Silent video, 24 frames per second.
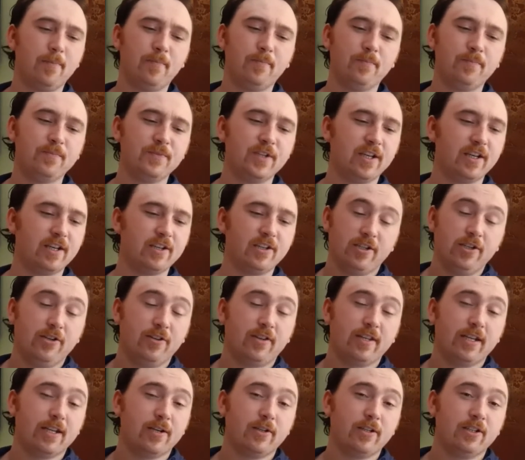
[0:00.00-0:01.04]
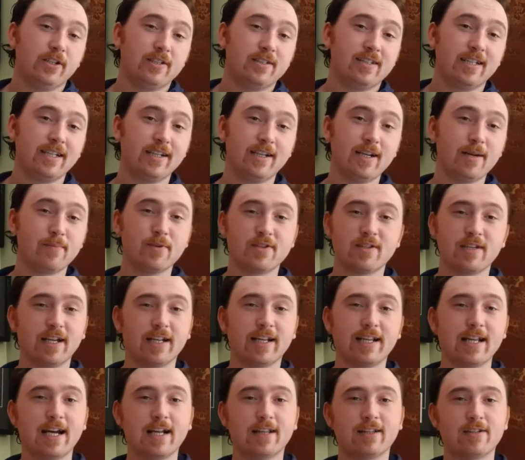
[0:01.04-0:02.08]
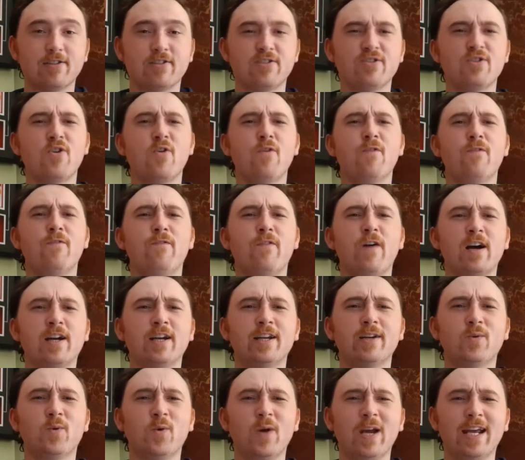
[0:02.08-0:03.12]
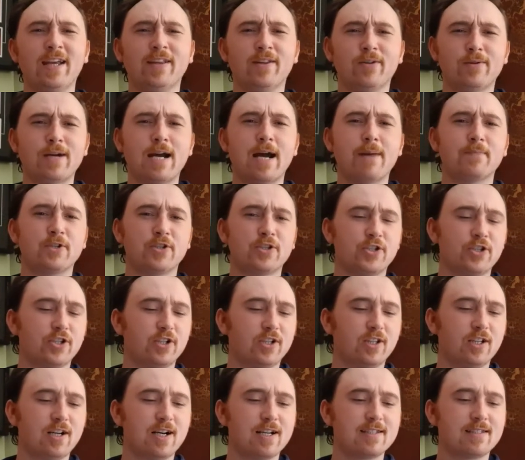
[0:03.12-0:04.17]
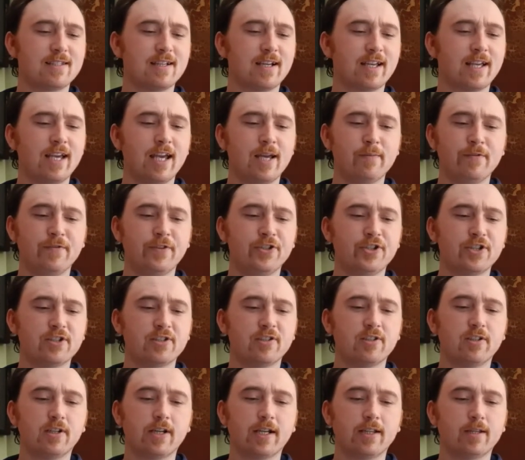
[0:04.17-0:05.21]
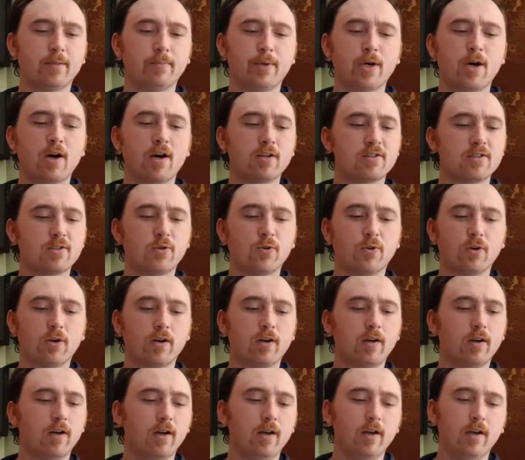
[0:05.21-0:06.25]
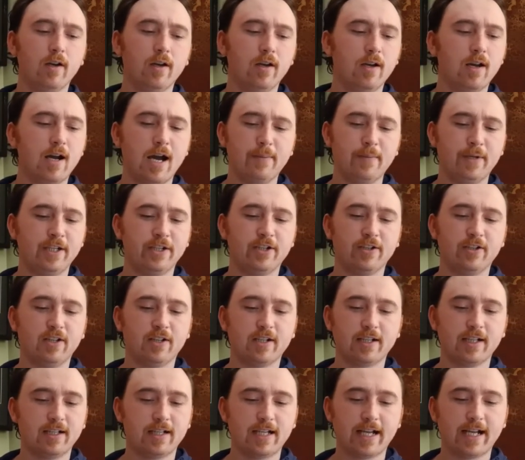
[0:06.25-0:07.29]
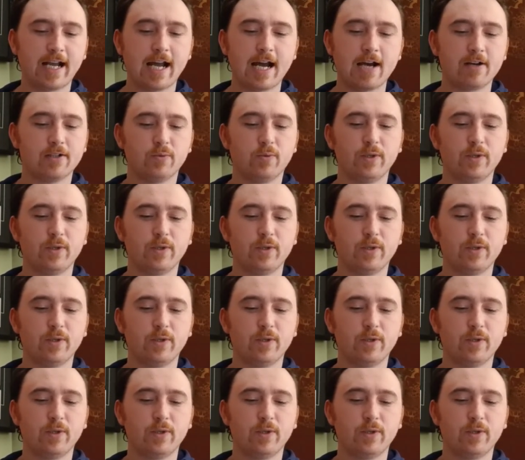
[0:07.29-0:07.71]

You think seeing numbers like that, there's no fucking way the Raptors should have lost that game. If you just look at the box score, you're looking like, how did we